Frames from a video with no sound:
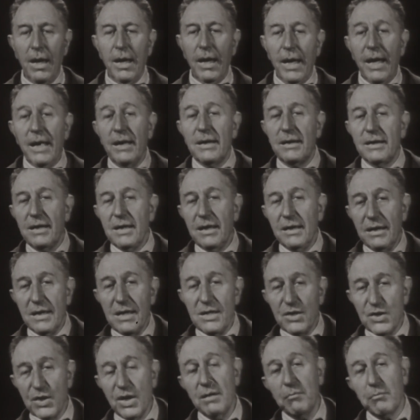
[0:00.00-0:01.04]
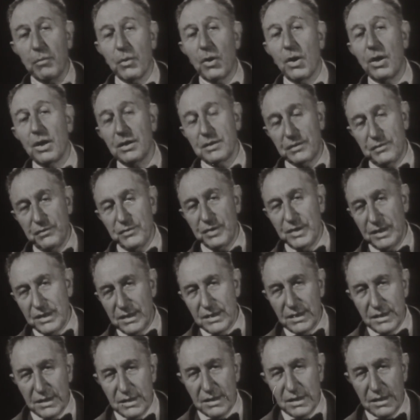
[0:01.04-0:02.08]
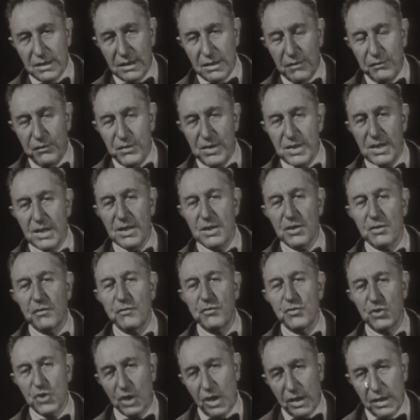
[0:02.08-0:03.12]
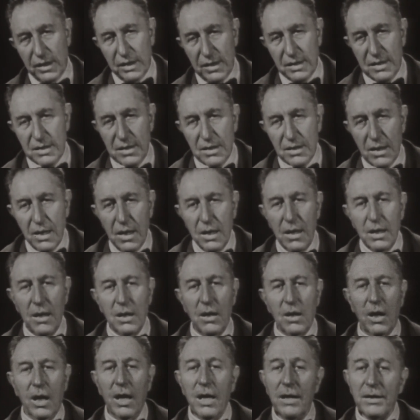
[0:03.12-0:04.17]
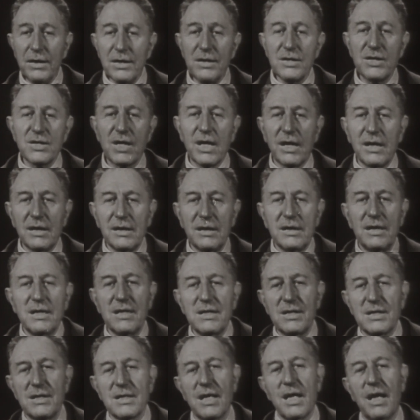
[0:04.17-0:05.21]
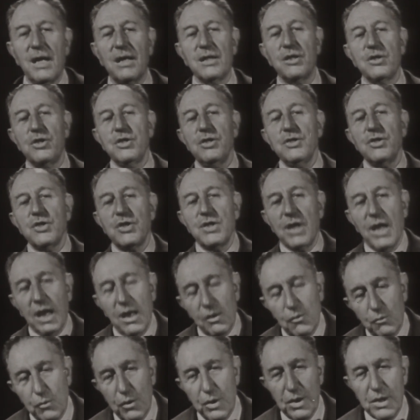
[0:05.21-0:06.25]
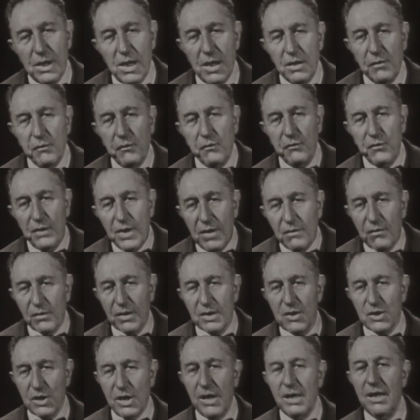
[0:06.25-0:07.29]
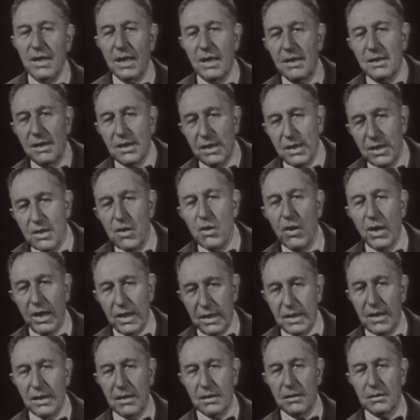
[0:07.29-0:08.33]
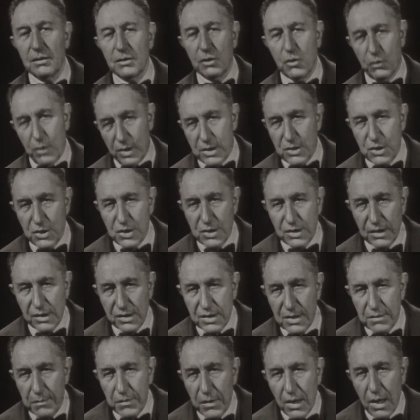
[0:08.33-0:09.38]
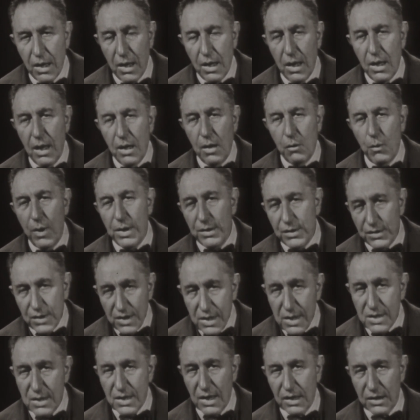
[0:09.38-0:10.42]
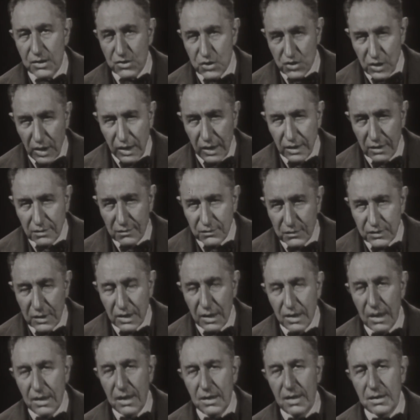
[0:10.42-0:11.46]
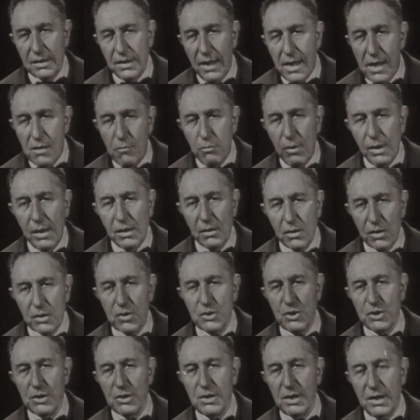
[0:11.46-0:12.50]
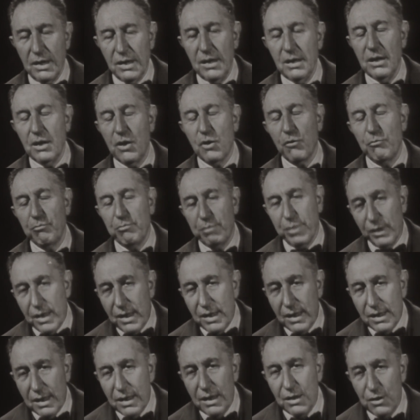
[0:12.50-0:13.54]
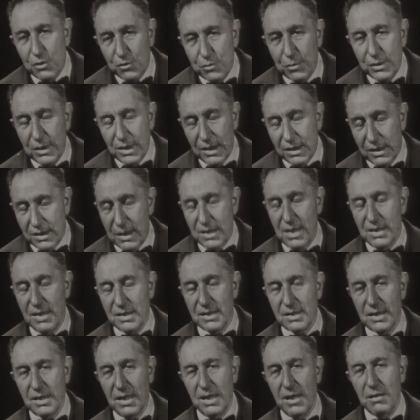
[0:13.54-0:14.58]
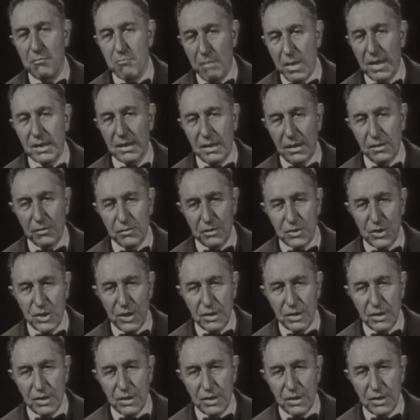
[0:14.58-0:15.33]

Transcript: And in this same broad field, the physics of solids, other scientists are just now working feverishly at theoretical questions. When these are solved, they will usher in completely new techniques in metallurgy.